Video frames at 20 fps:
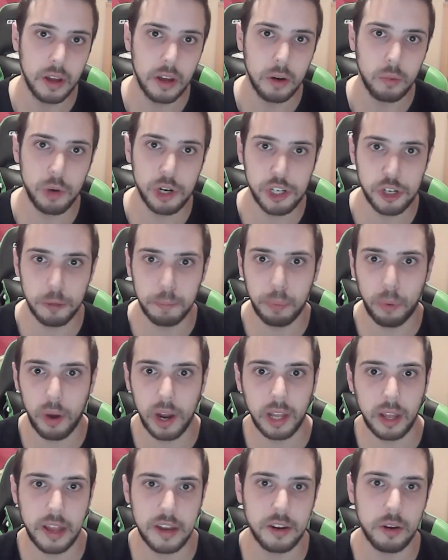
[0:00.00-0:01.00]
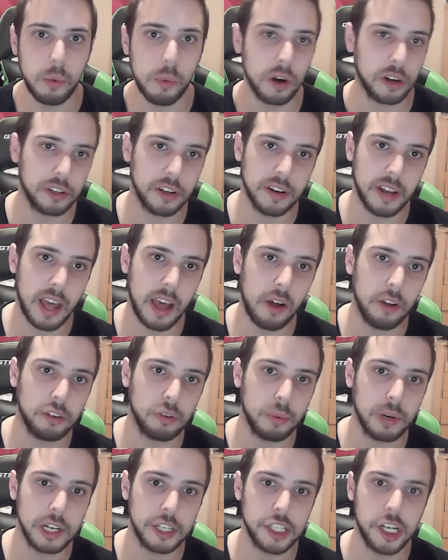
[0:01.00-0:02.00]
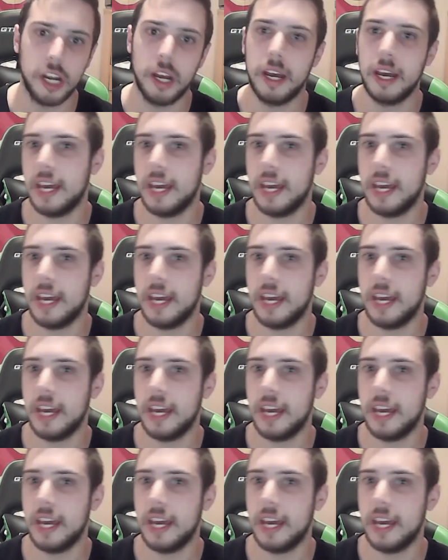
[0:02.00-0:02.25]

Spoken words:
Richard Boylan, who worked on Hell's Reach,